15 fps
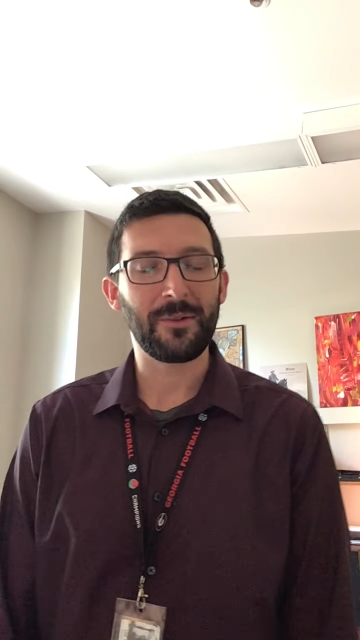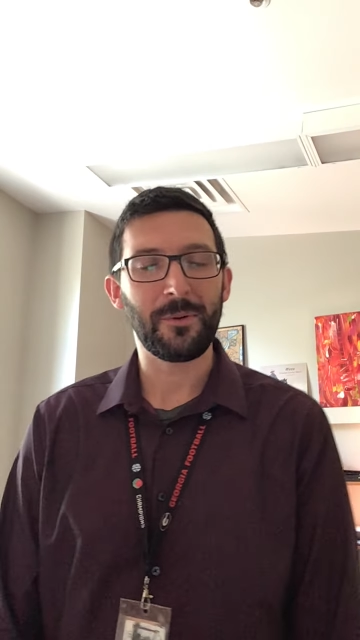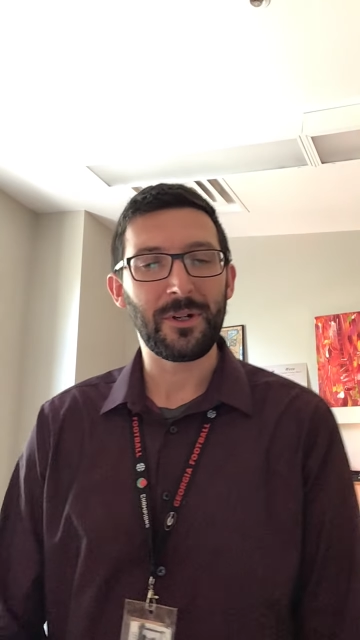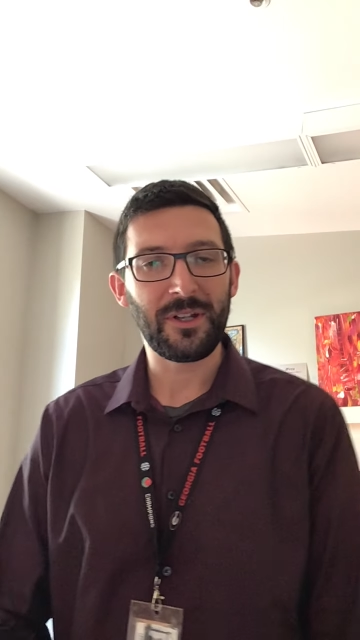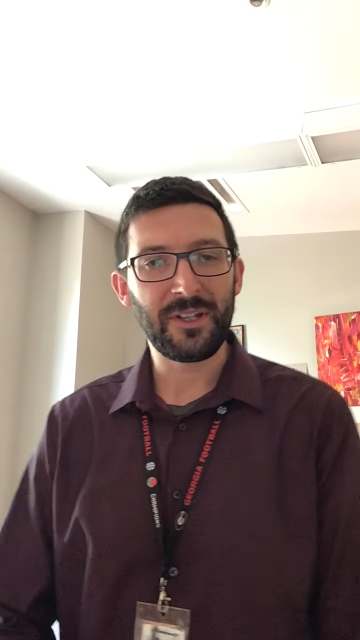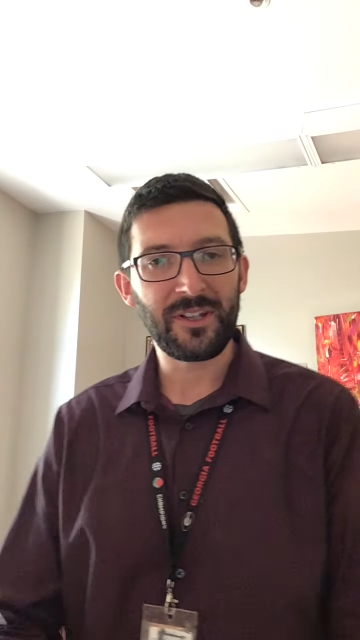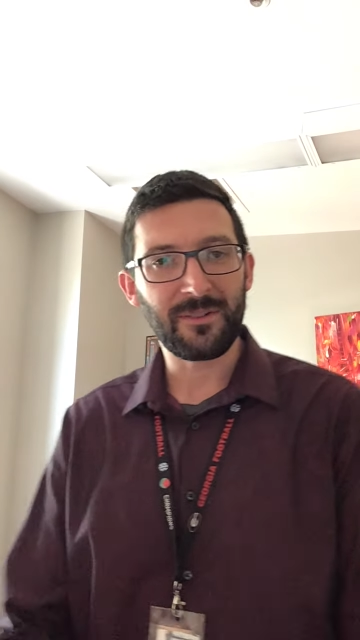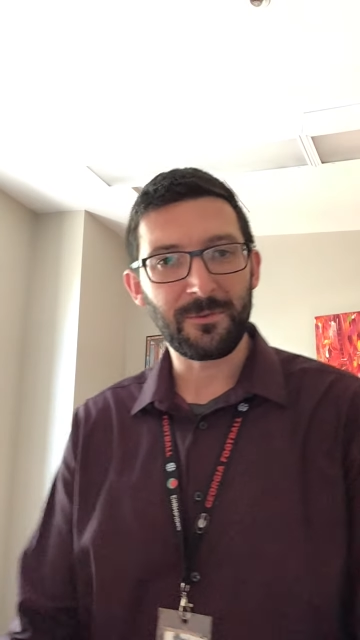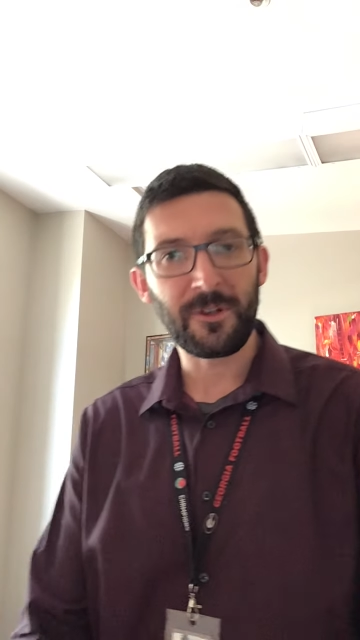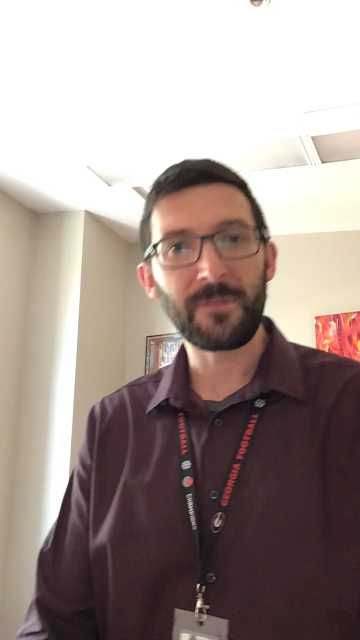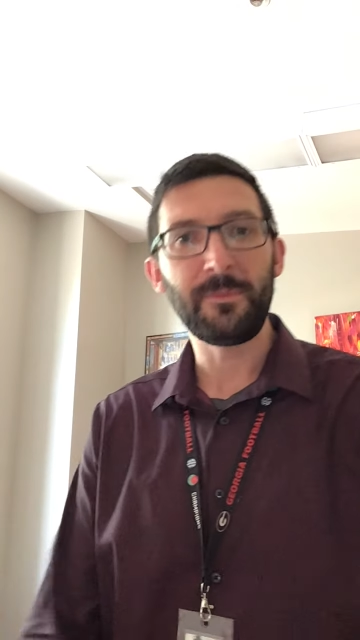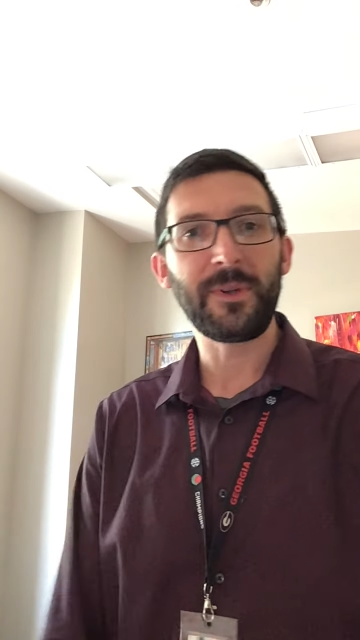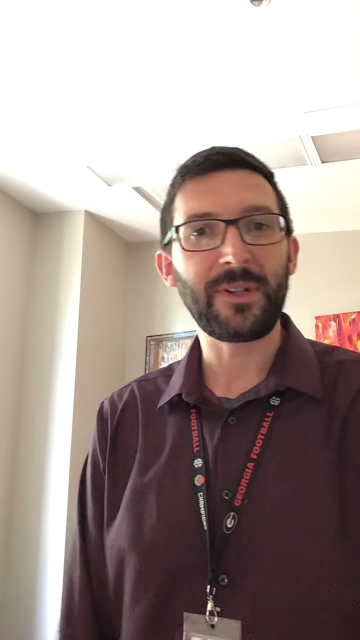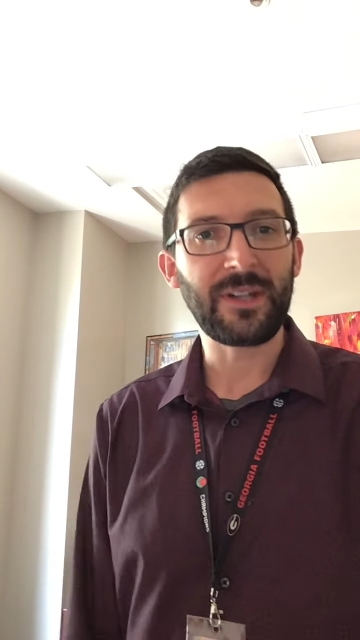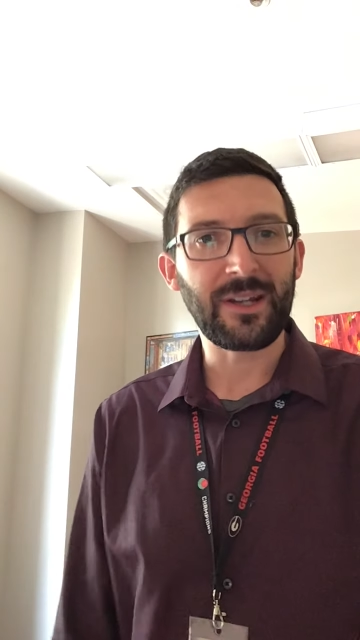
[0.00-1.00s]
one of these
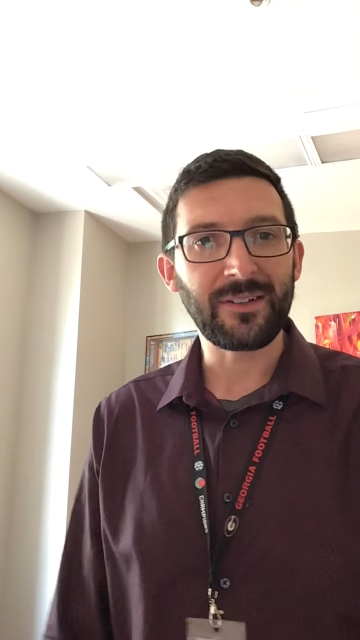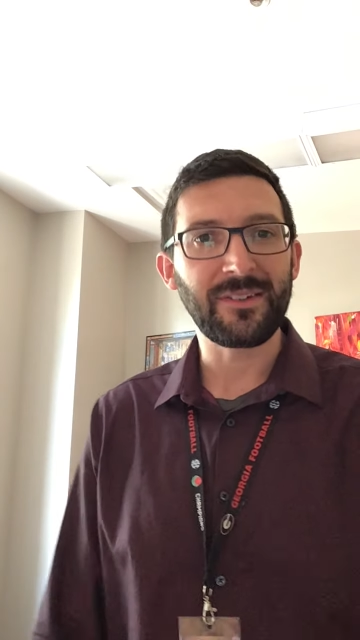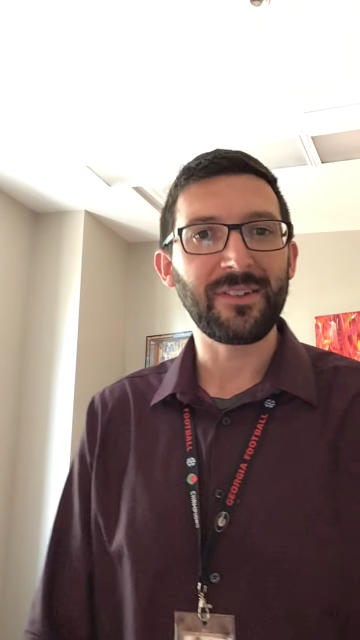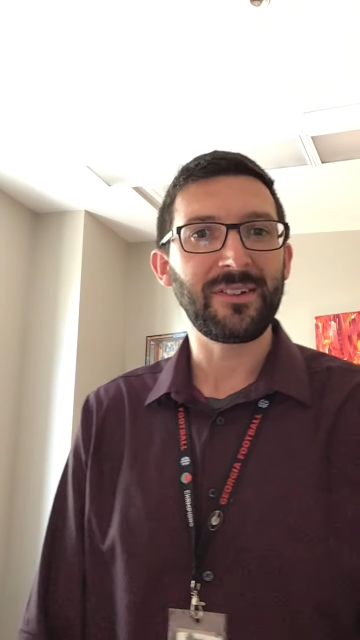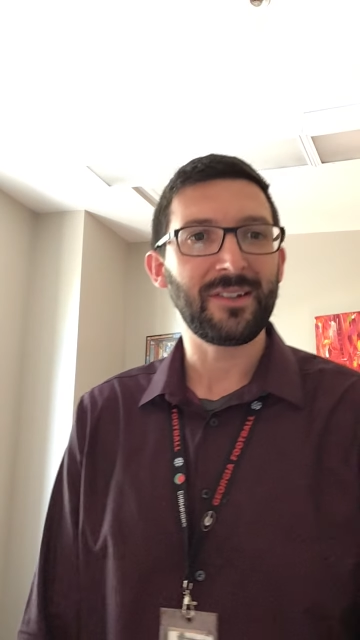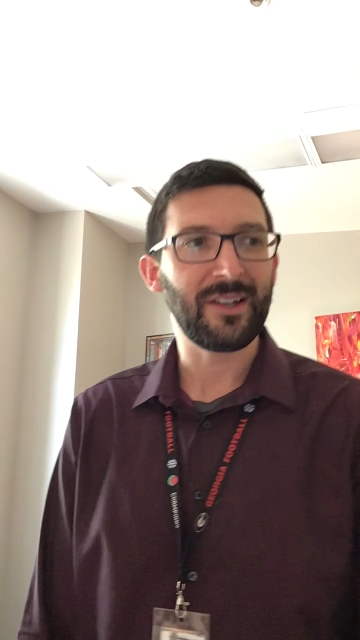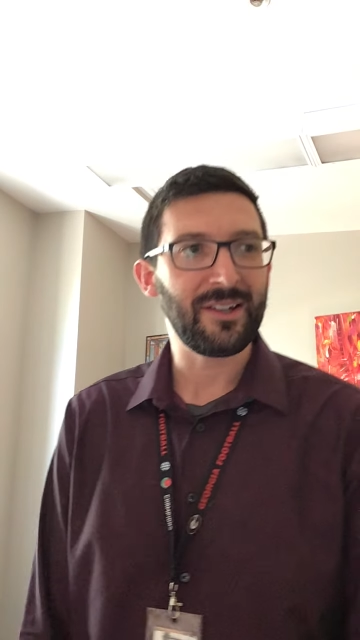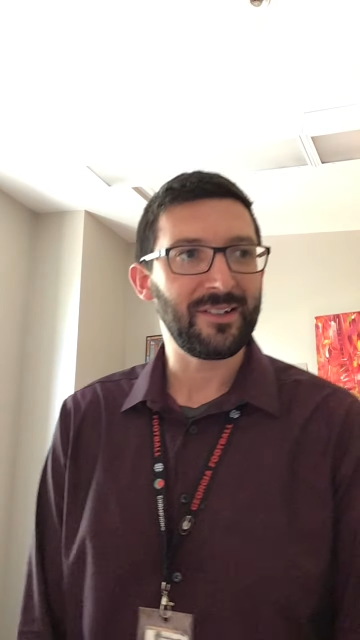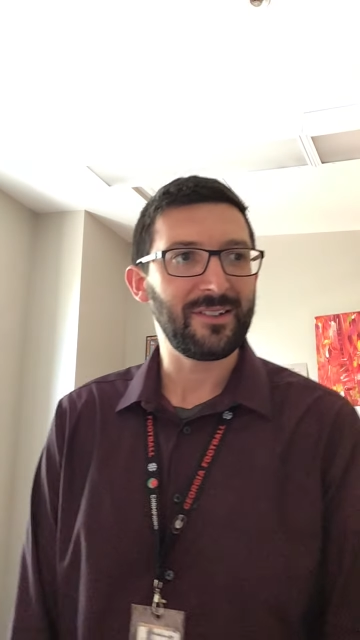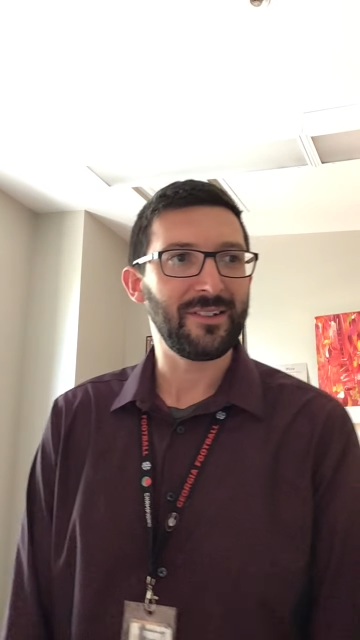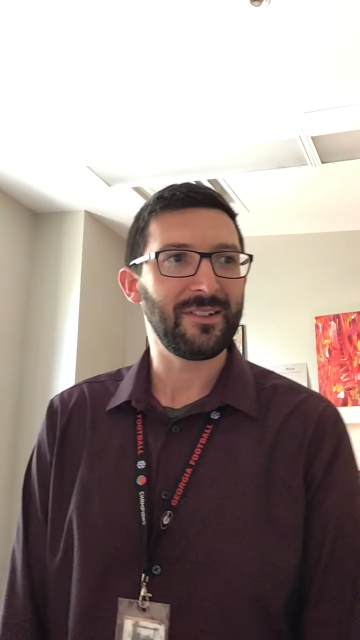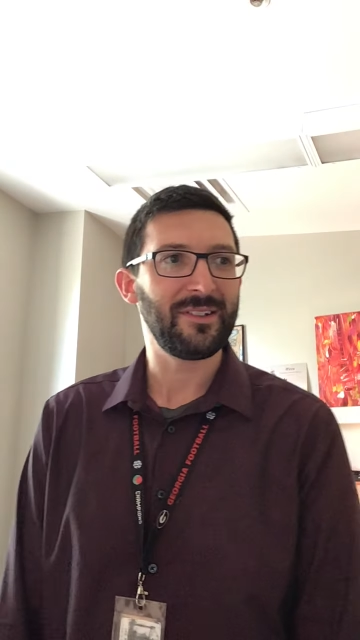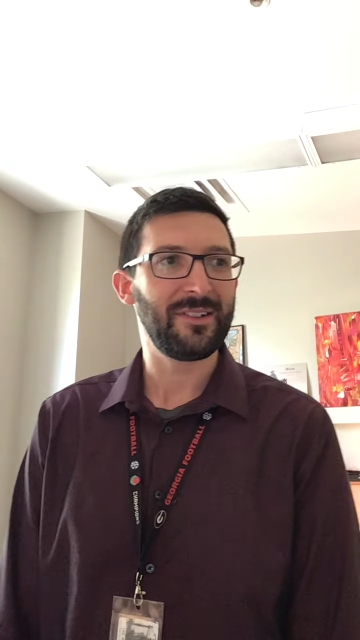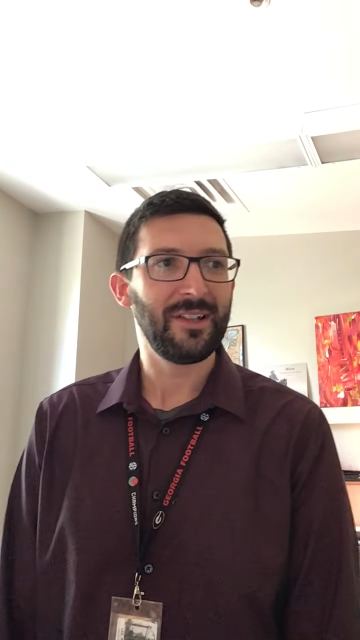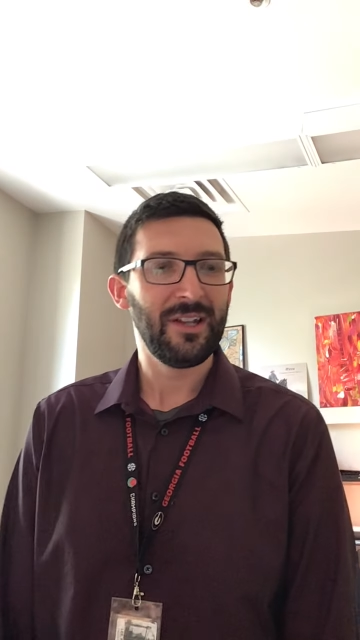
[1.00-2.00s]
rhythmic
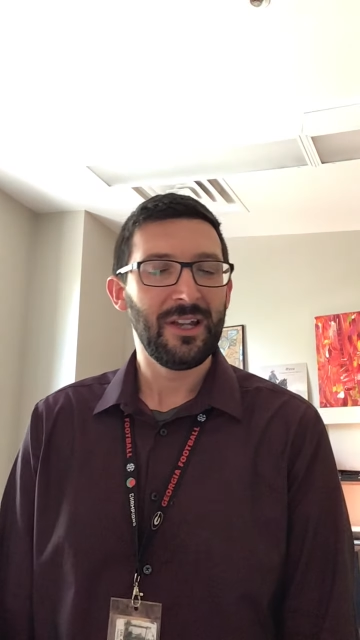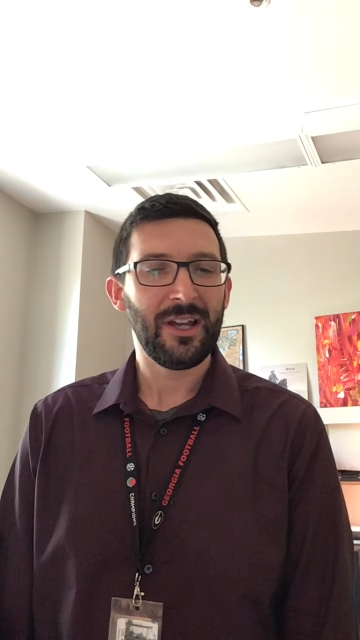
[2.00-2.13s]
exercises